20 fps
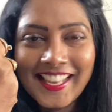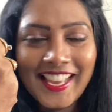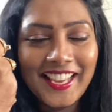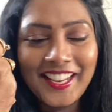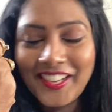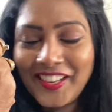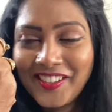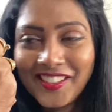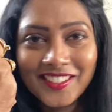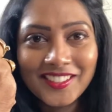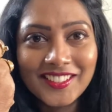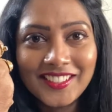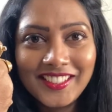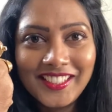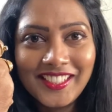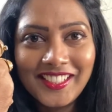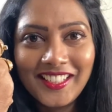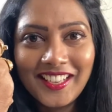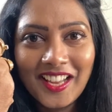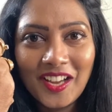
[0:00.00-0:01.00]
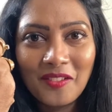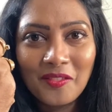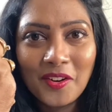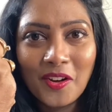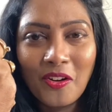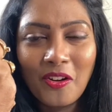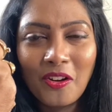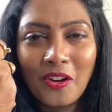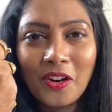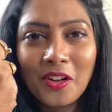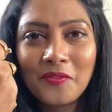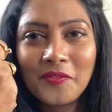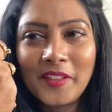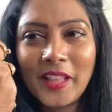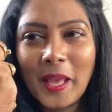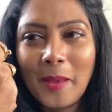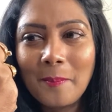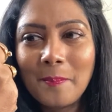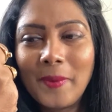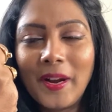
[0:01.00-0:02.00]
I really loved all of
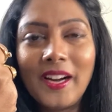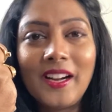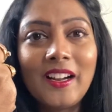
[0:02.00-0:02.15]
them, but